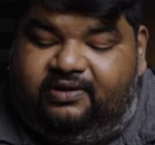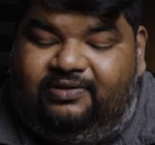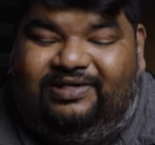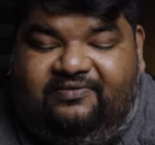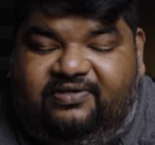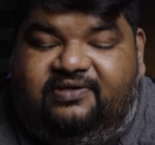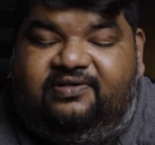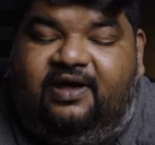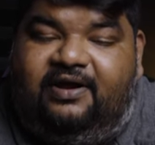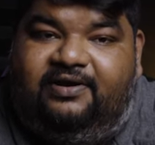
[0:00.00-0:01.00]

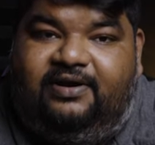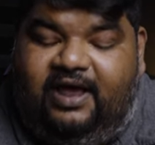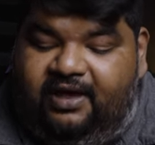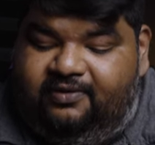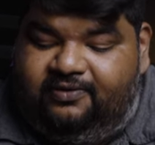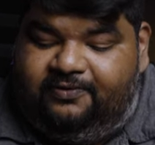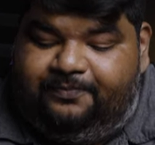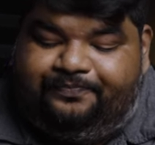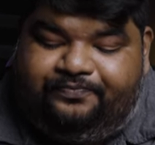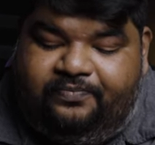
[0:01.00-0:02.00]
7600X
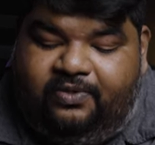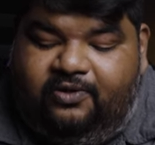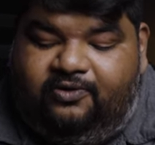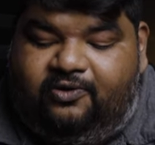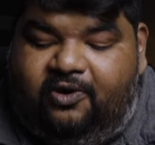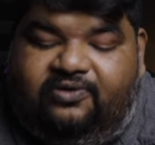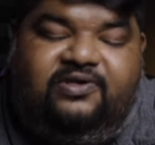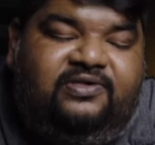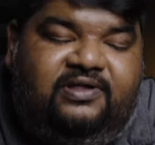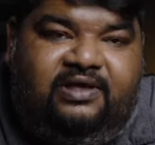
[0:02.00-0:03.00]
scored
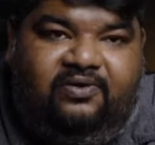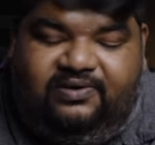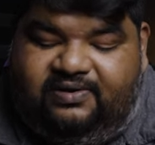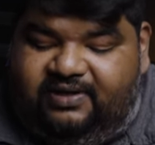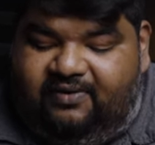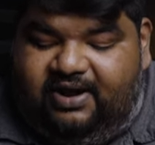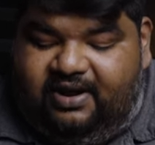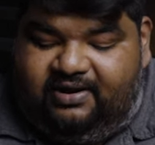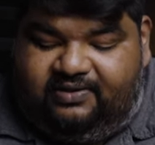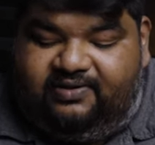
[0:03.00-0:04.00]

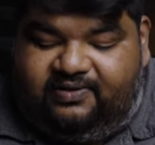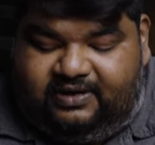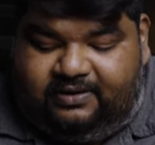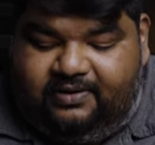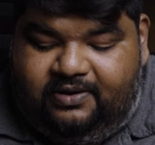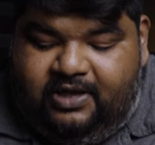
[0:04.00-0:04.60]
16,716.